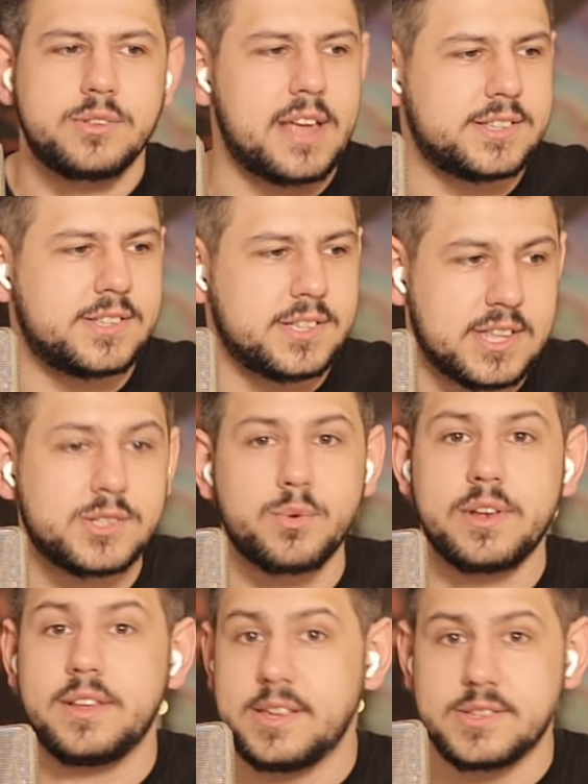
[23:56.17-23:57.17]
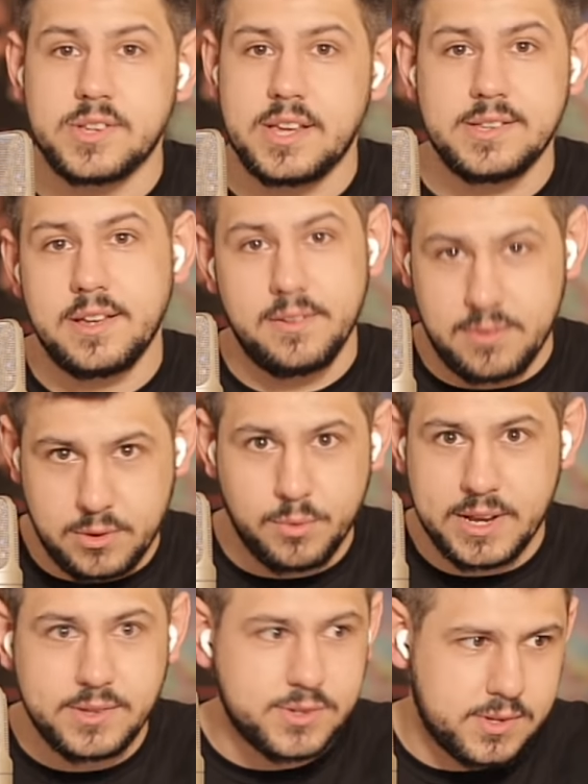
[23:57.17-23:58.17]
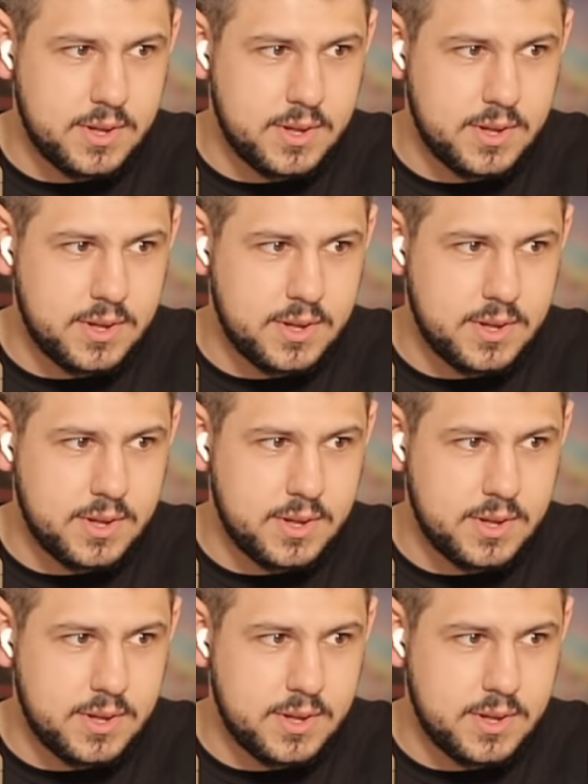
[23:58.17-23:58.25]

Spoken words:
Texas. This one is the ones